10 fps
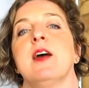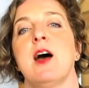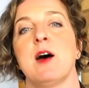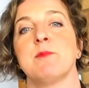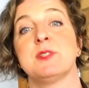
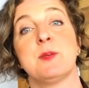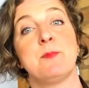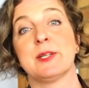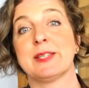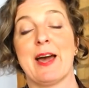um, to
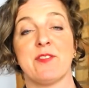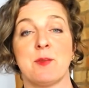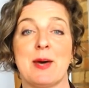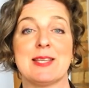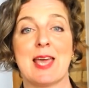building out
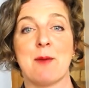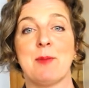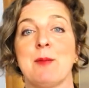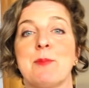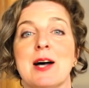the best
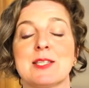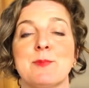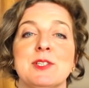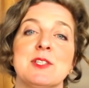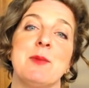campaign
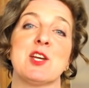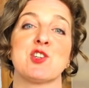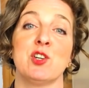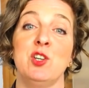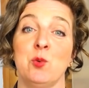possible to make
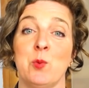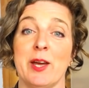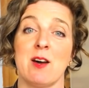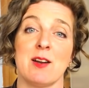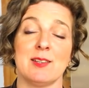sure you
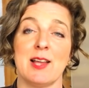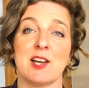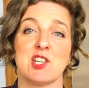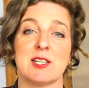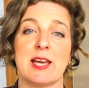win on
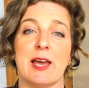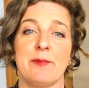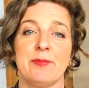election day.